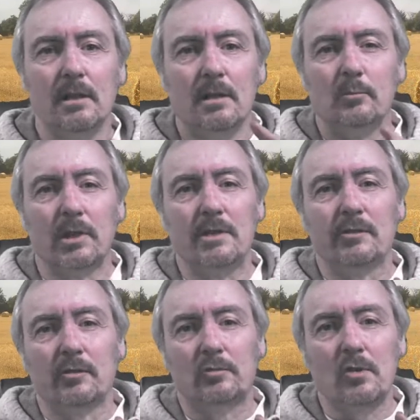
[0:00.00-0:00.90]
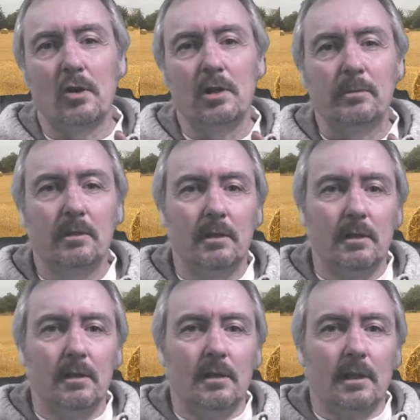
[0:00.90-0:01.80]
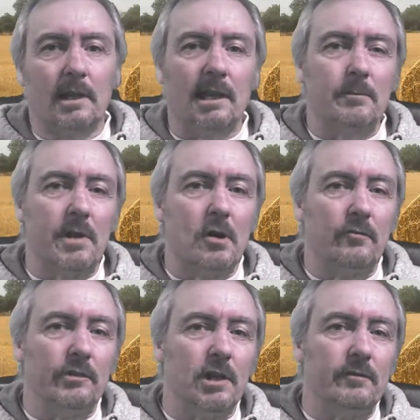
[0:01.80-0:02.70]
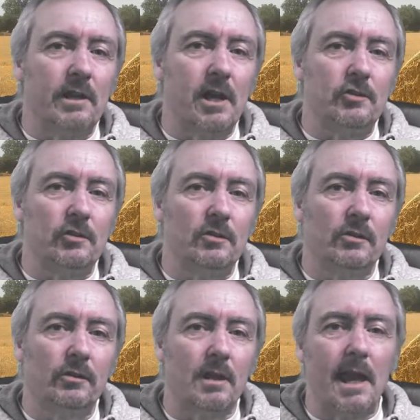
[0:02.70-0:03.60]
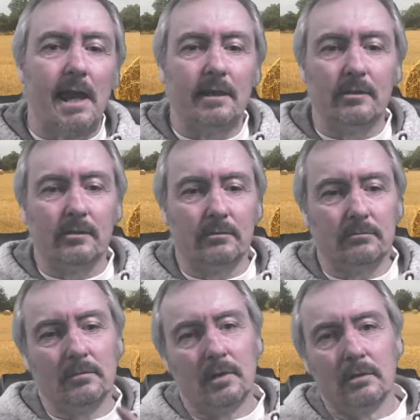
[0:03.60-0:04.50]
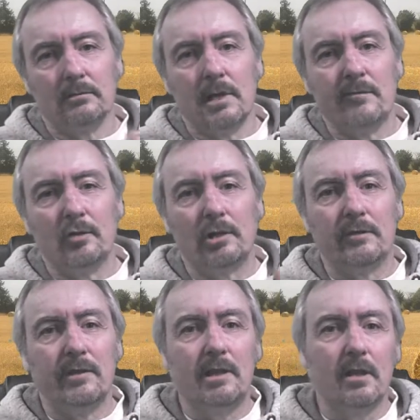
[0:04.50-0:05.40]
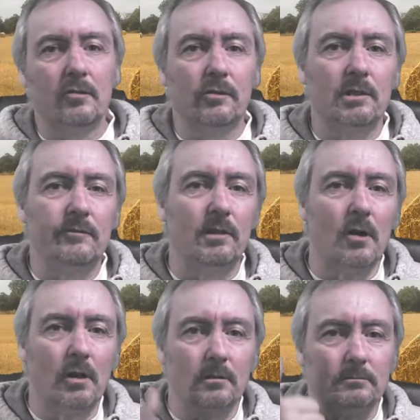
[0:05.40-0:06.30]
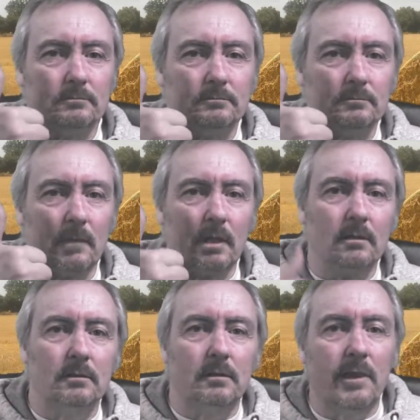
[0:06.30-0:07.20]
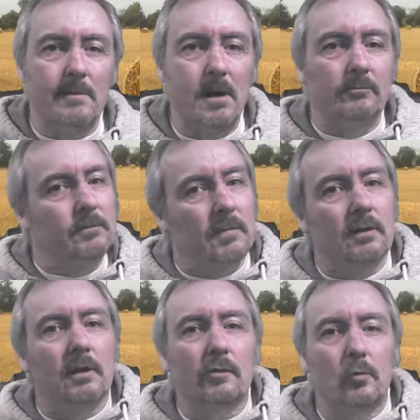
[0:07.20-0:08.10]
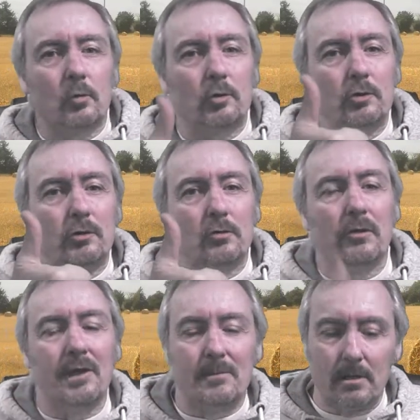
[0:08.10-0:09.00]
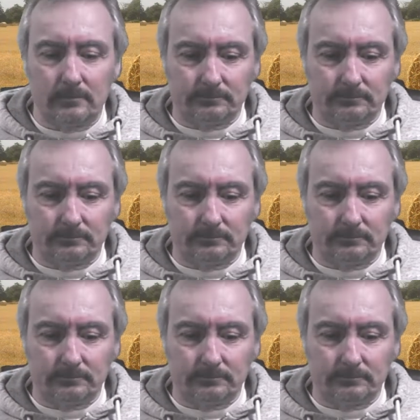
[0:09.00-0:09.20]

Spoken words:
please subscribe, click the bell for notifications, and have a look at the videos. And if you like, thumb up. That's always good to do, a thumb up.